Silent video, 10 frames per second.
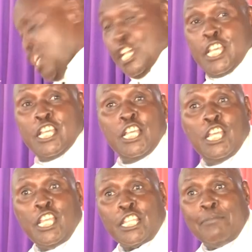
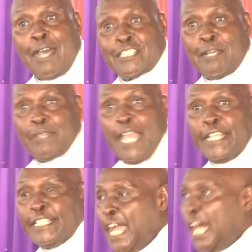the pastor
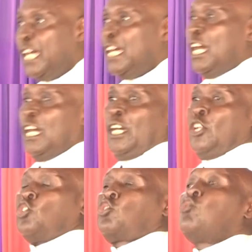behind here.
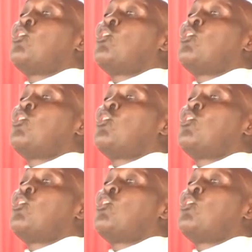To